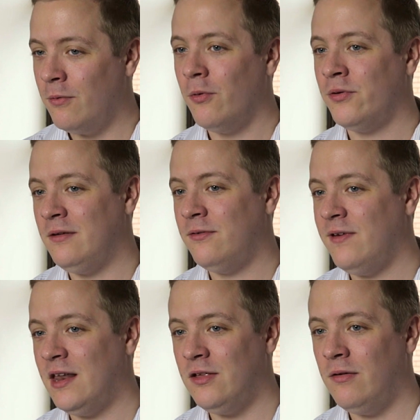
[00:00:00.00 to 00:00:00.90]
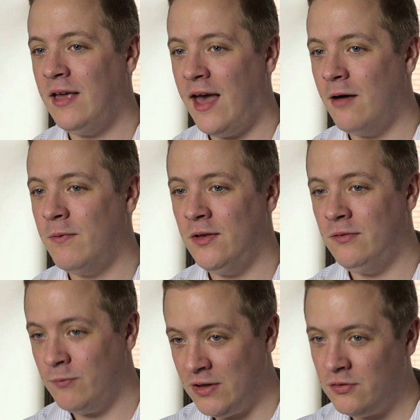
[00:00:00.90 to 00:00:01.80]
rewarding feeling you get when
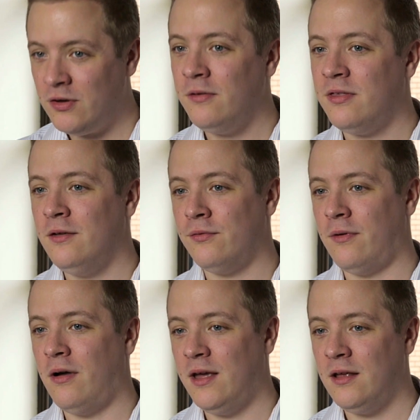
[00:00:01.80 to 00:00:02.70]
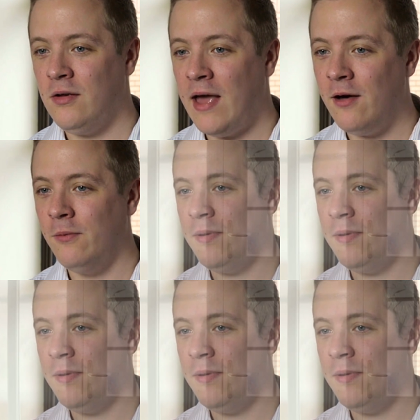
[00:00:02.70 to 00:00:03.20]
you, when you do things right and you help